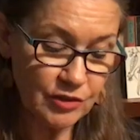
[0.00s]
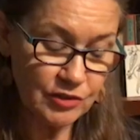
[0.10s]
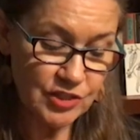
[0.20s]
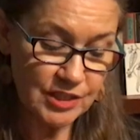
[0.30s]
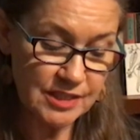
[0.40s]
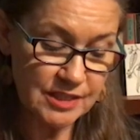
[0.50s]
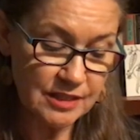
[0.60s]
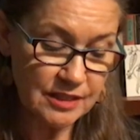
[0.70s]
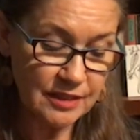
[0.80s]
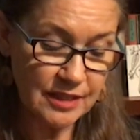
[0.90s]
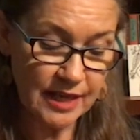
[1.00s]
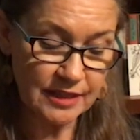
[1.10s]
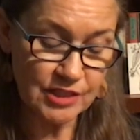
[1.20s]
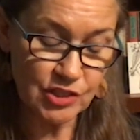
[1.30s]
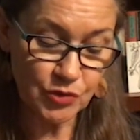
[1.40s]
Not just
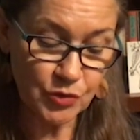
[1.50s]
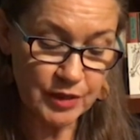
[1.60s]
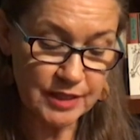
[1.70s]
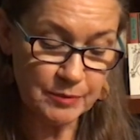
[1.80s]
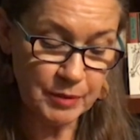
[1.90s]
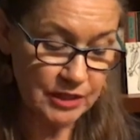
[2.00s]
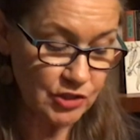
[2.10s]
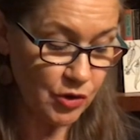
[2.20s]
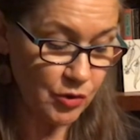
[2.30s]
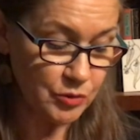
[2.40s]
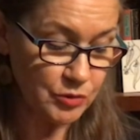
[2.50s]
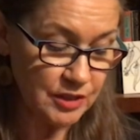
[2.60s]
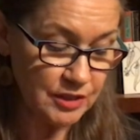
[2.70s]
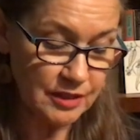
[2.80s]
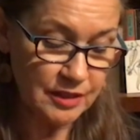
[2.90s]
at the stories being told,
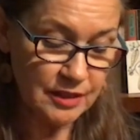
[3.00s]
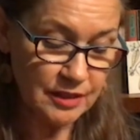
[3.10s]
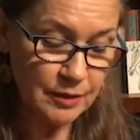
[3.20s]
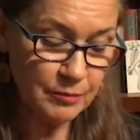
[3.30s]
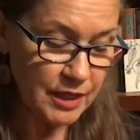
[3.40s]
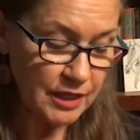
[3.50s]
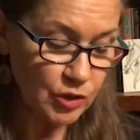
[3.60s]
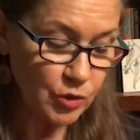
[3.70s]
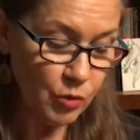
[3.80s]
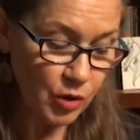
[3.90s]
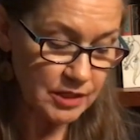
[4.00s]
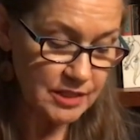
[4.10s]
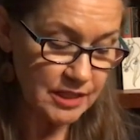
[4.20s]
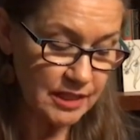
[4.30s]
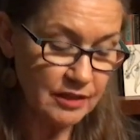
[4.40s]
but at the
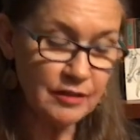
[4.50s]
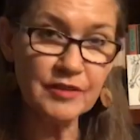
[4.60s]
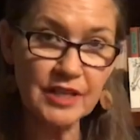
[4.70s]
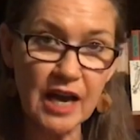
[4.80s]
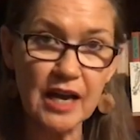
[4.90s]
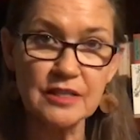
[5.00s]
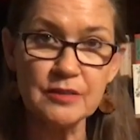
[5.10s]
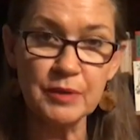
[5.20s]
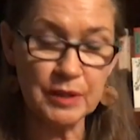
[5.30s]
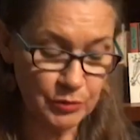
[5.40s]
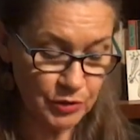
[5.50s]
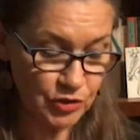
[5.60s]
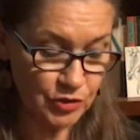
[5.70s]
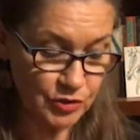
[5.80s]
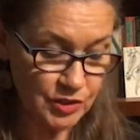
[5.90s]
quality of the art being
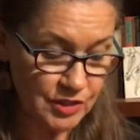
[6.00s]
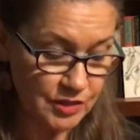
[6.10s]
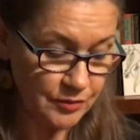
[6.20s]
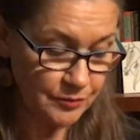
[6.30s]
produced.